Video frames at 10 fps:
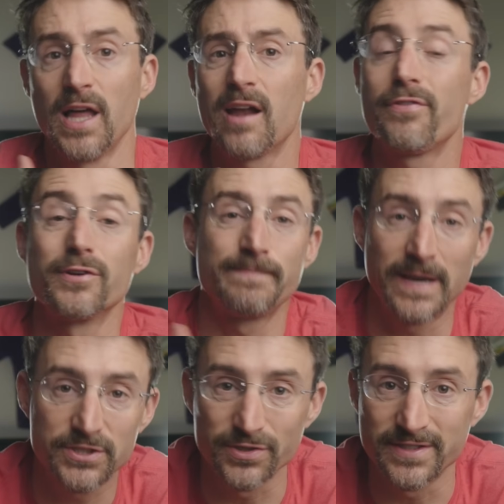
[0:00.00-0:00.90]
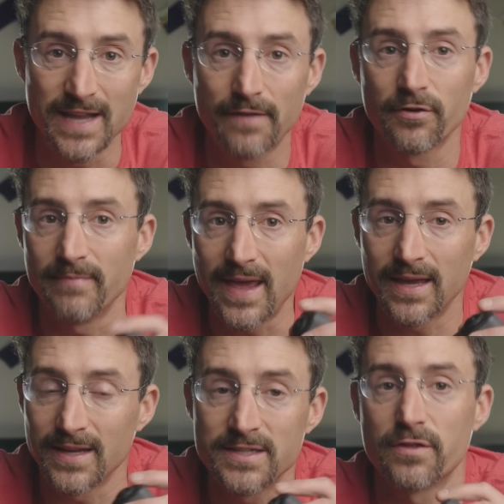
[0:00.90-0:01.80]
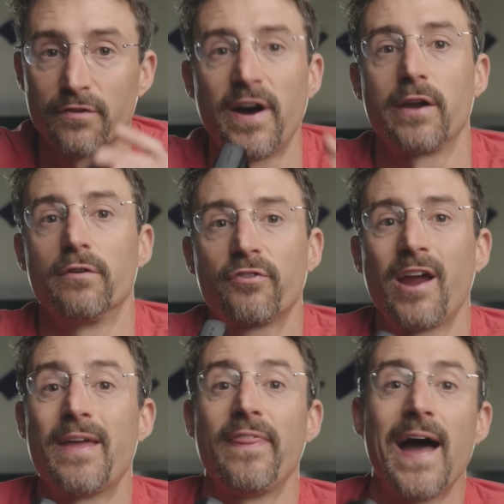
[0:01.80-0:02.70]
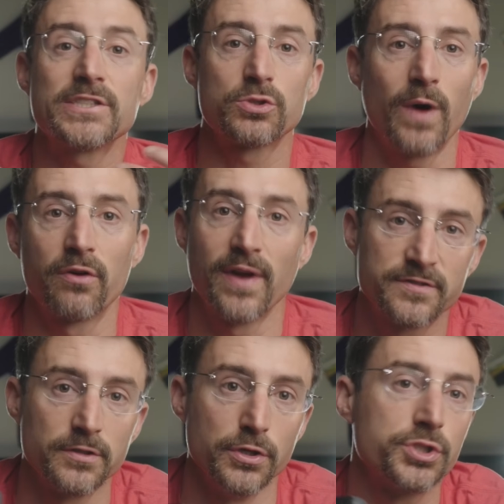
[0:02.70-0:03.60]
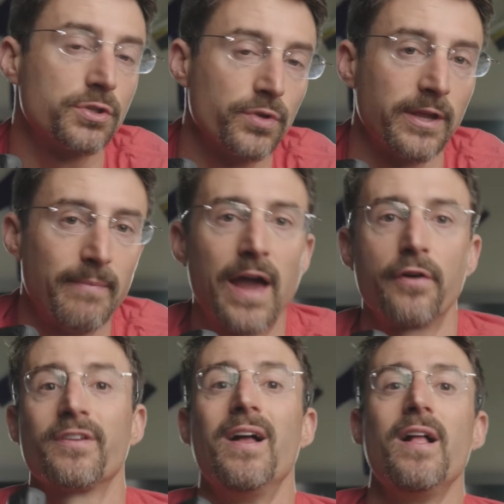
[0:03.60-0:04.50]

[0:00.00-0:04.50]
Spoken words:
lot of those pixels never make it into the final frame, and that's why resolution really matters.